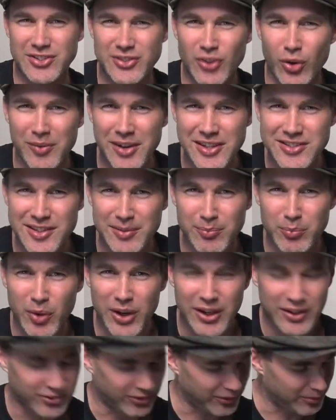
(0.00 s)
It's almost, it
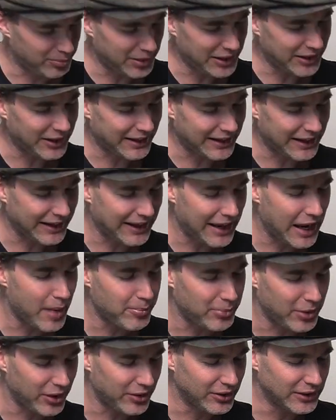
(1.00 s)
works a bit like a
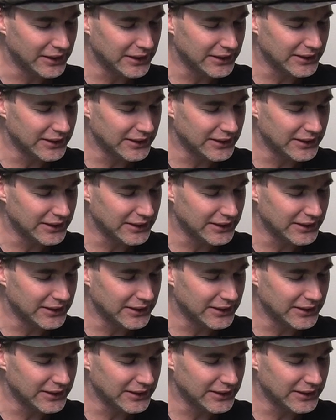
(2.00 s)
capo.